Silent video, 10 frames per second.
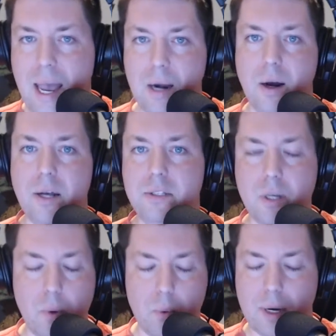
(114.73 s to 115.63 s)

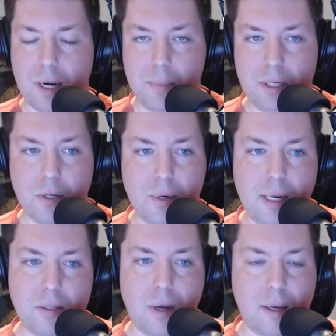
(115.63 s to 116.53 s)
also, what we're going to be doing
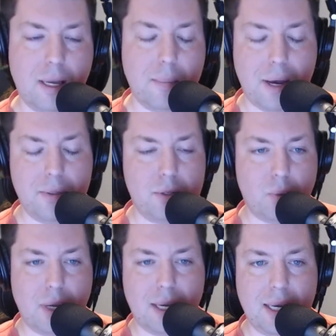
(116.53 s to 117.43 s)
and talking about this
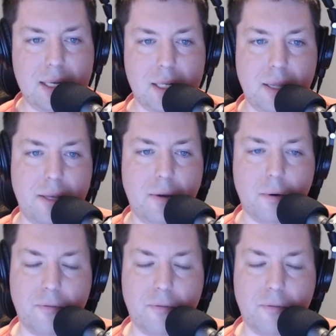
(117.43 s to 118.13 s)
week is the